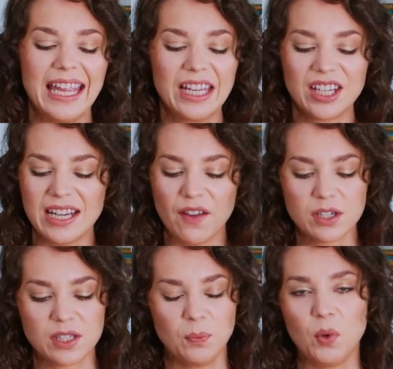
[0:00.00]
It could
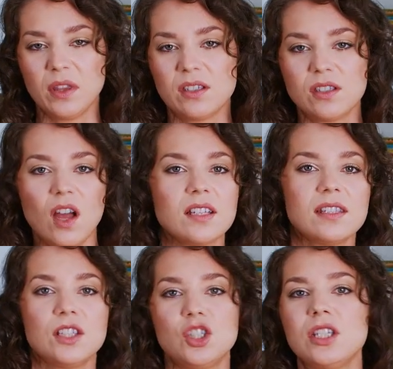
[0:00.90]
never support the sauce
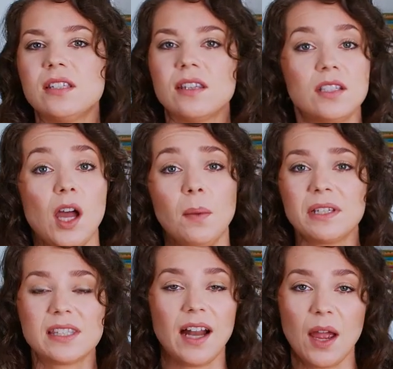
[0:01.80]
and the cheese and the
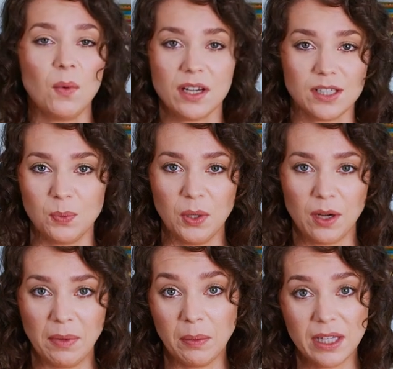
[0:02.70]
toppings that I wanted to put
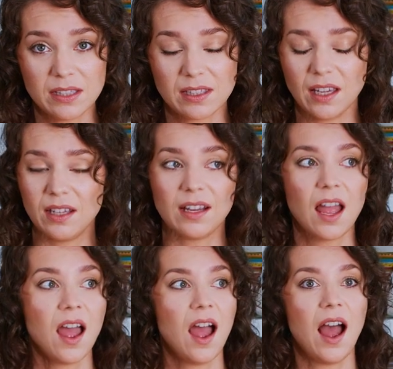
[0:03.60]
on my pizza, and
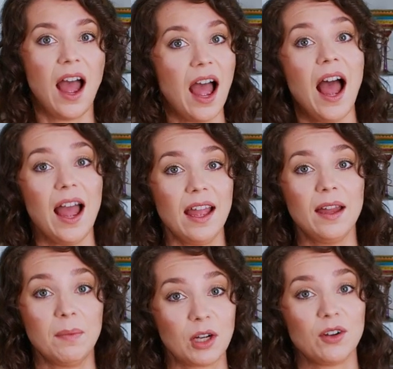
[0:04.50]
I
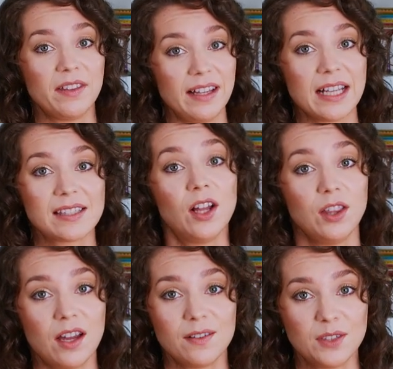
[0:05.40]
am a girl that likes a
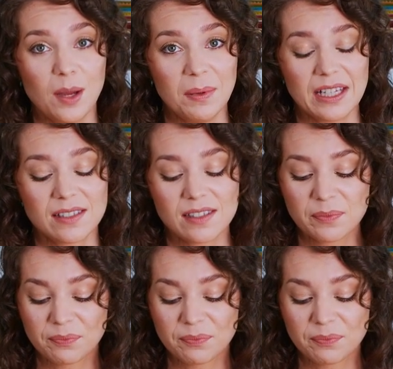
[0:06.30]
lot of toppings.